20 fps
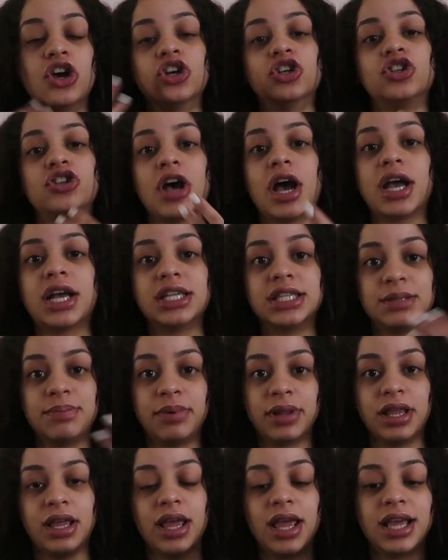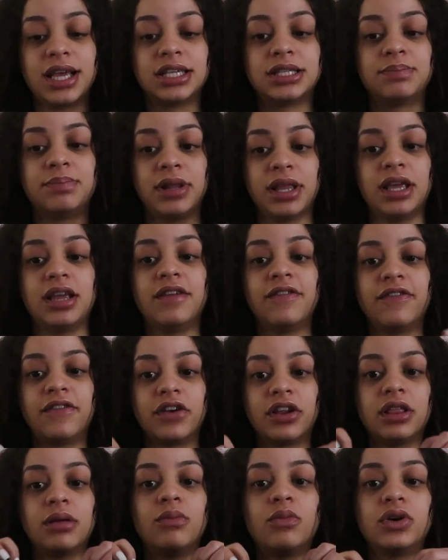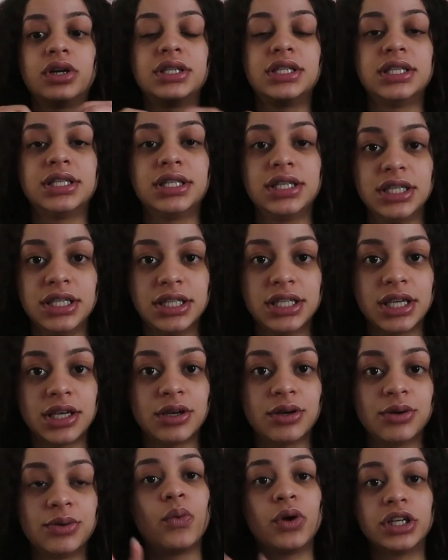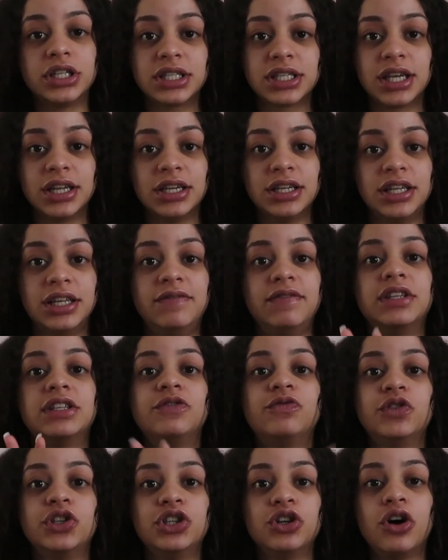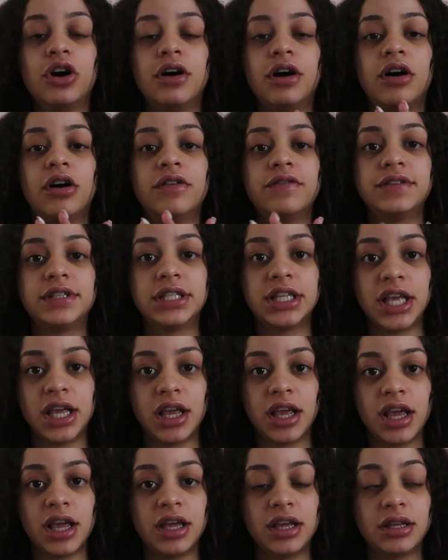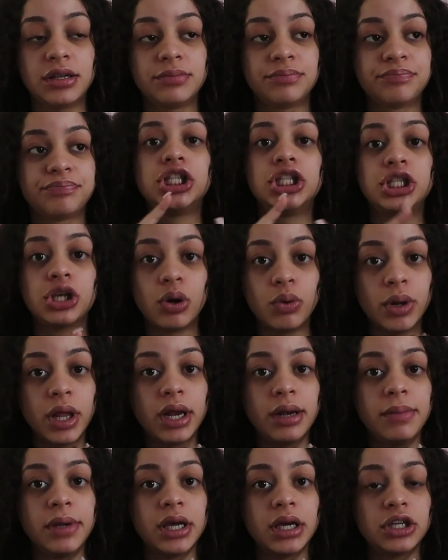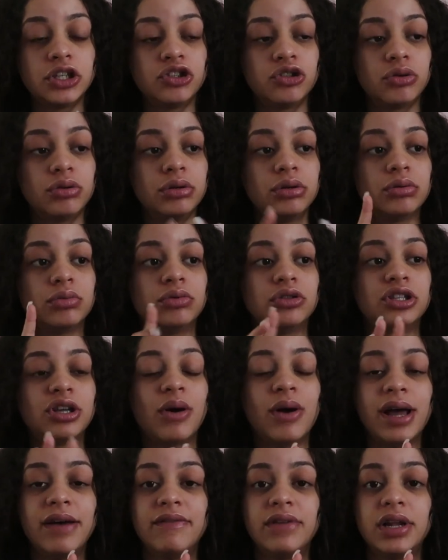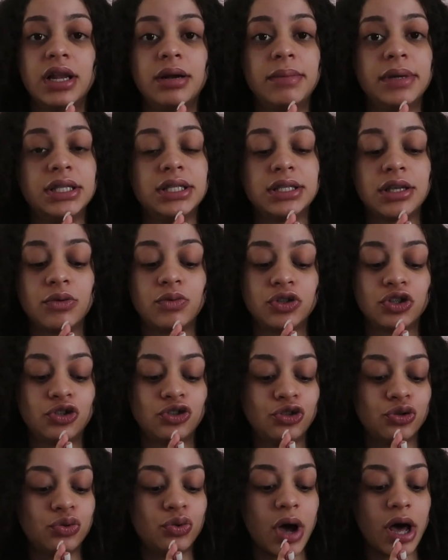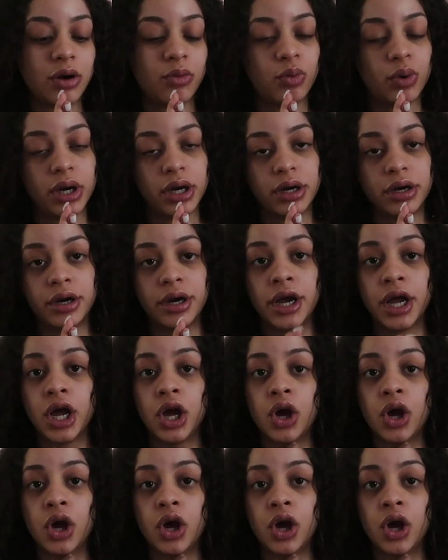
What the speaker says: so I can explain furthermore into detail. We're just gonna leave this video off saying, don't let a man control you. Don't ever let a man tell you what to do, how to wear,